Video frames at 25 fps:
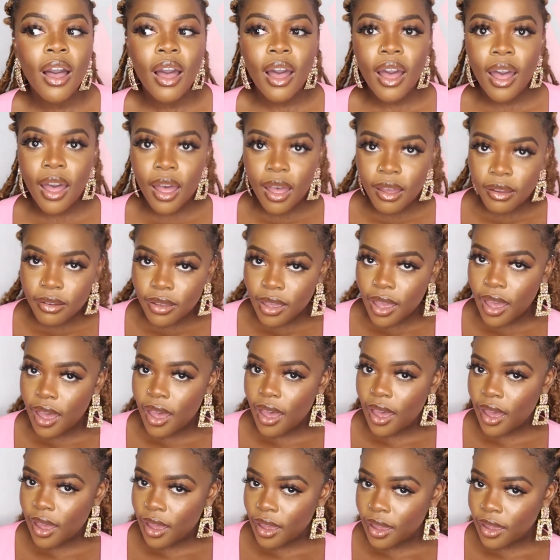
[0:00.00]

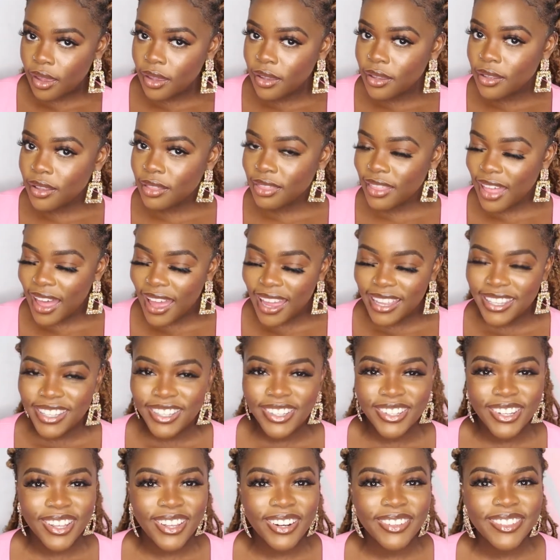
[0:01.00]
okay. Like,
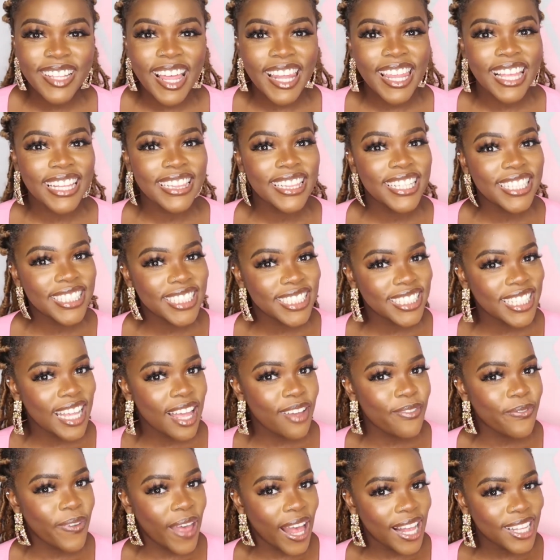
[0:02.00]
you know what I'm saying? Like, this is
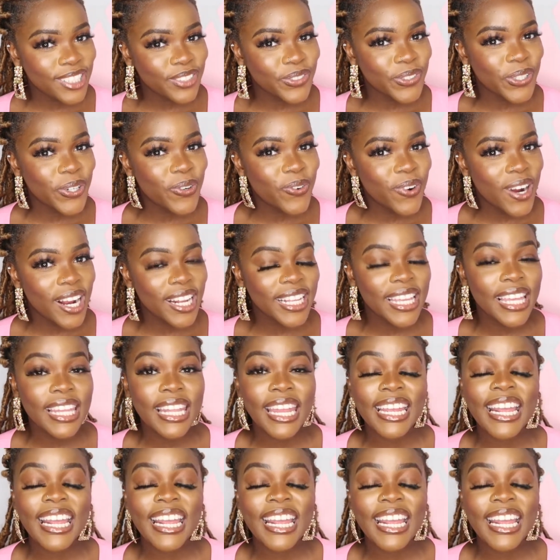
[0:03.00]
how fast we're working.